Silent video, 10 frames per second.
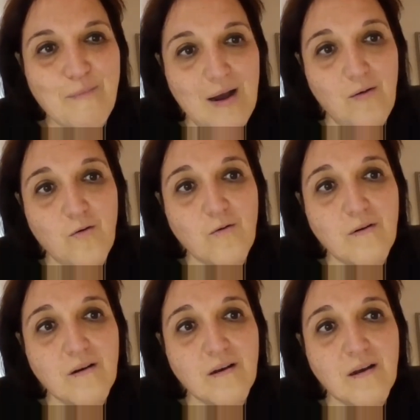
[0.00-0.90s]
my all.
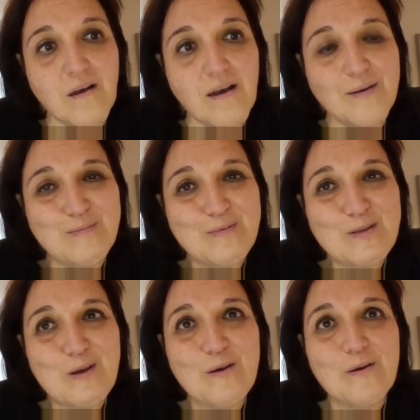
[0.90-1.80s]
Um,
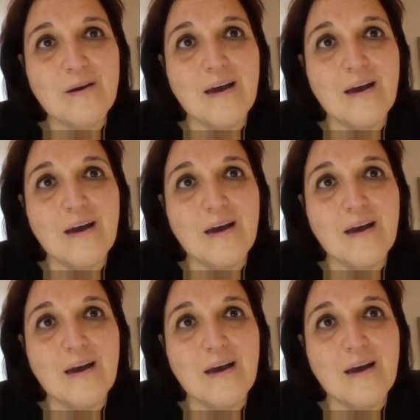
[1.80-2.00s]
so